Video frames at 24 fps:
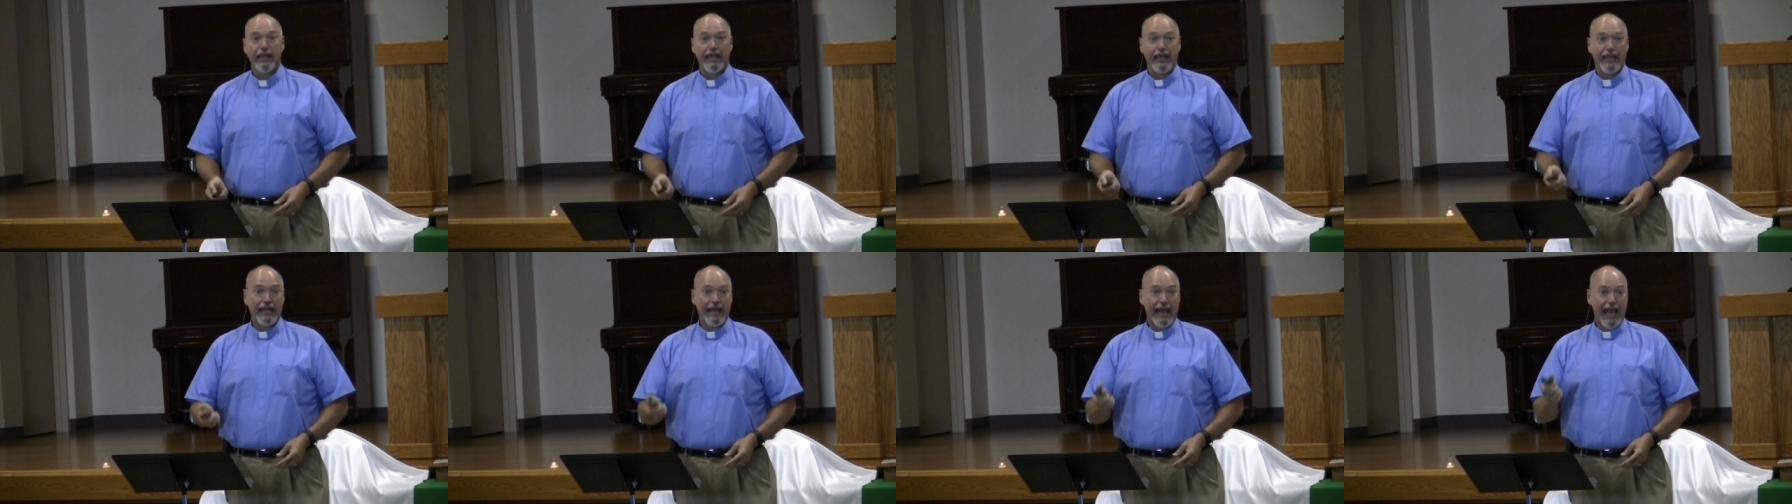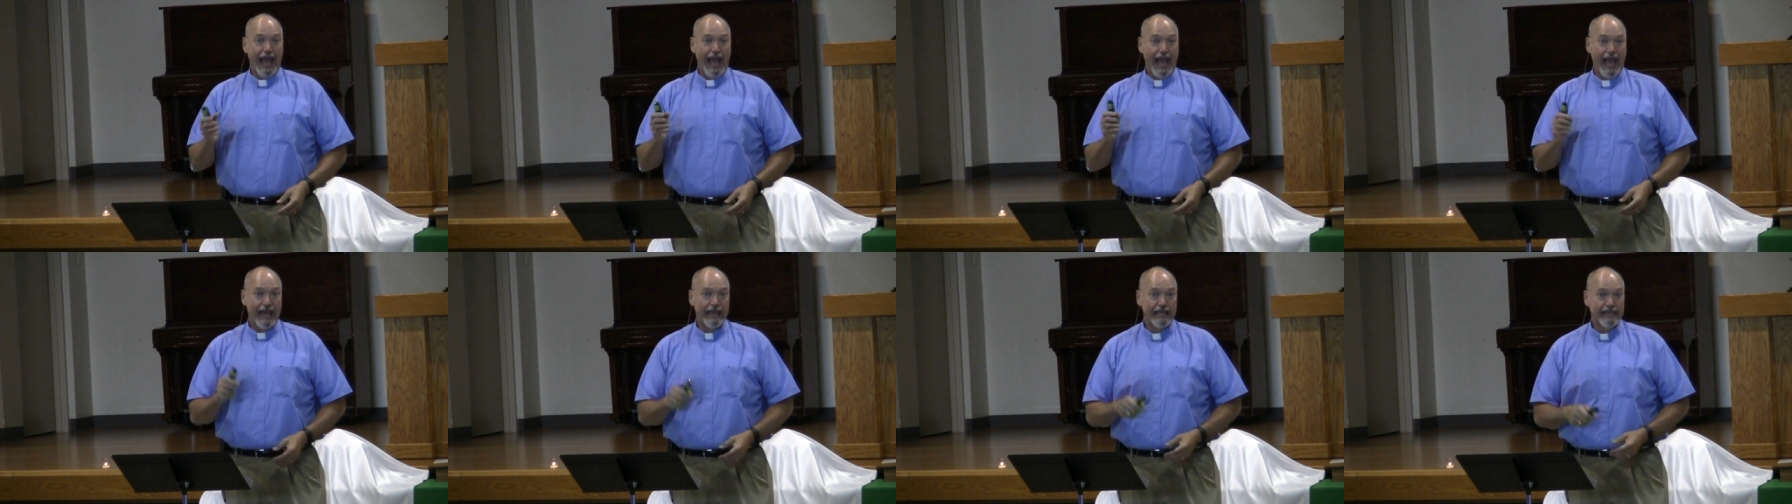It
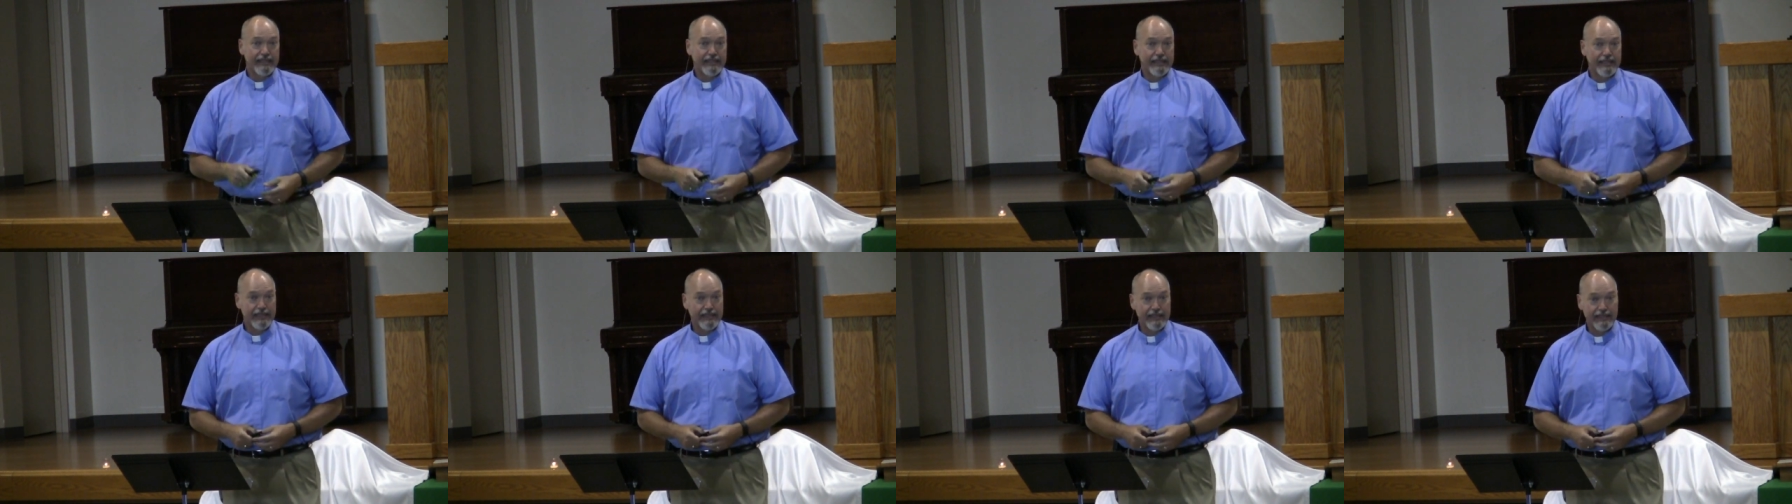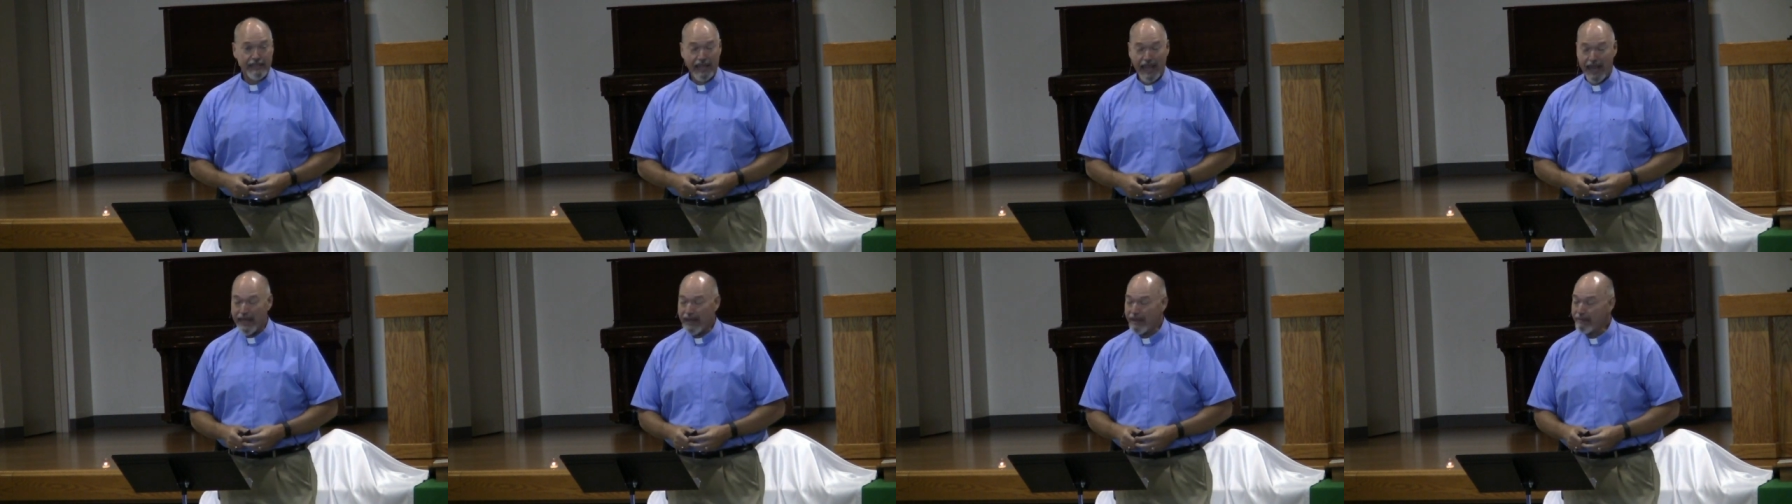had a
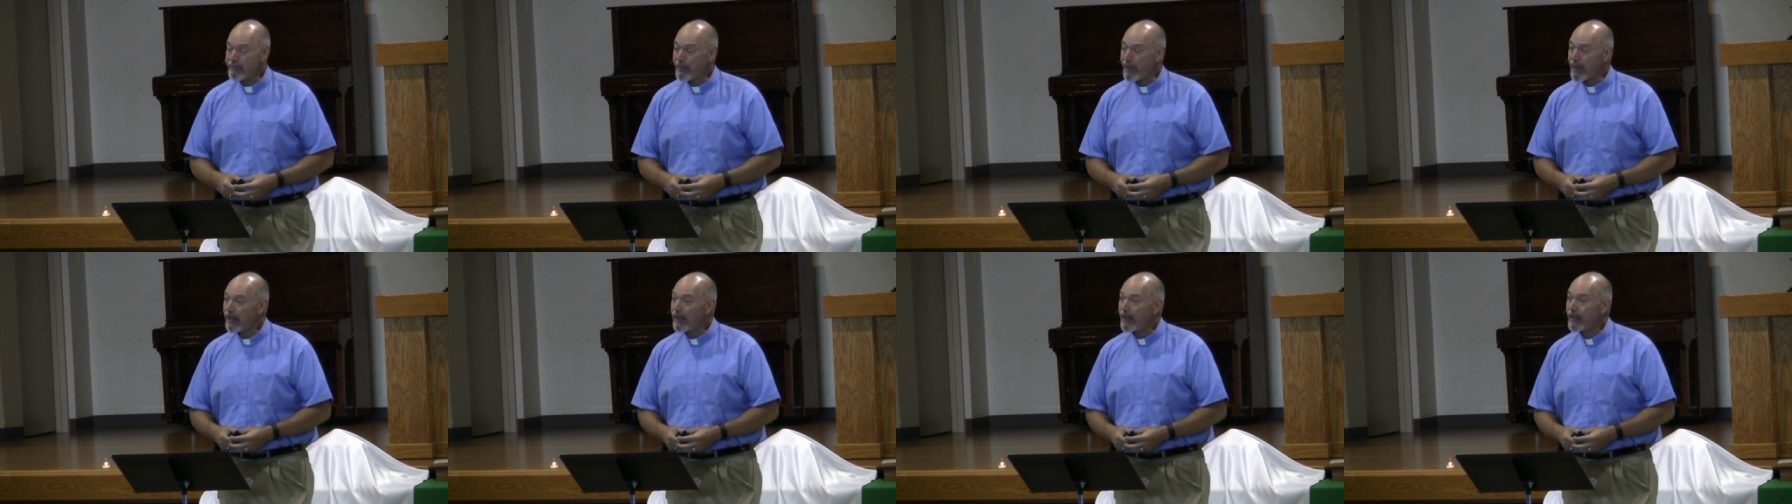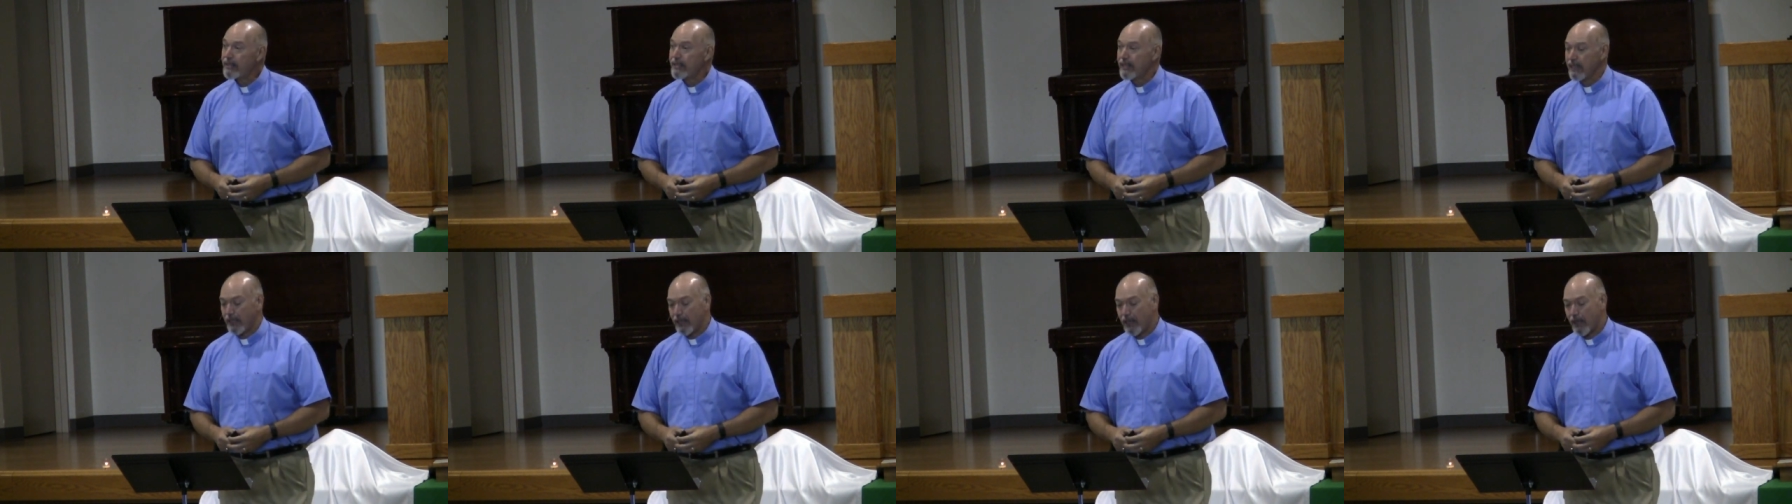
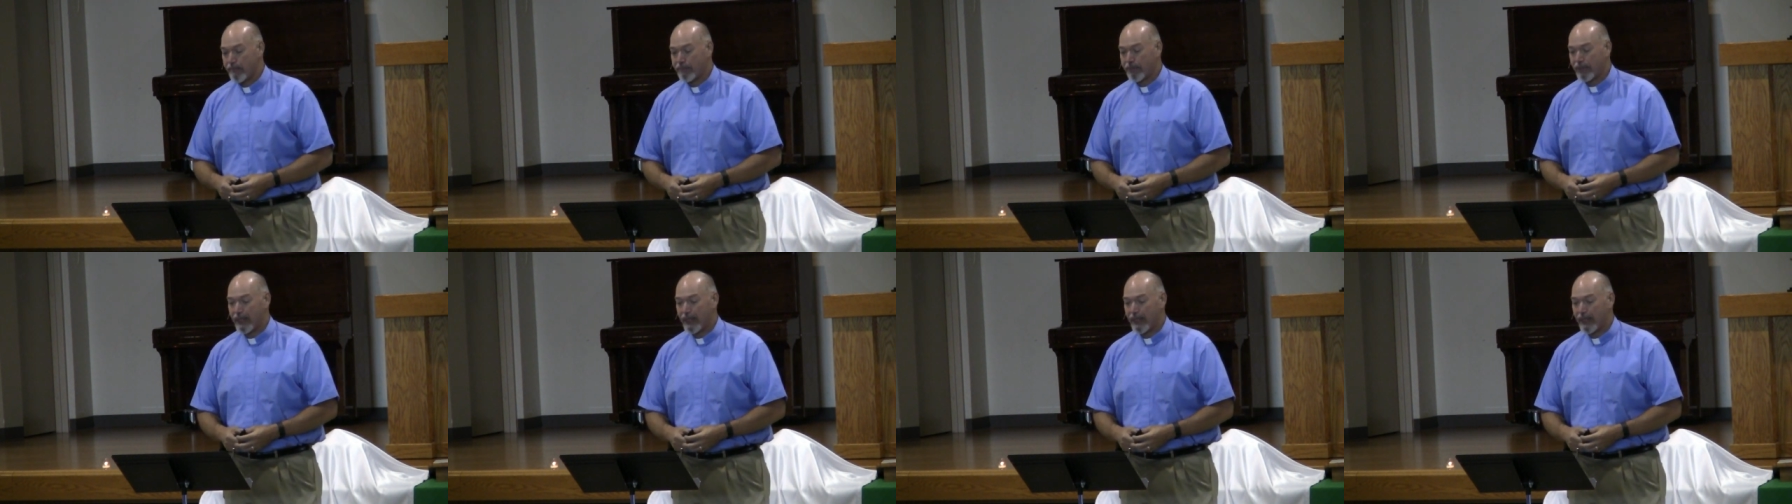sustainability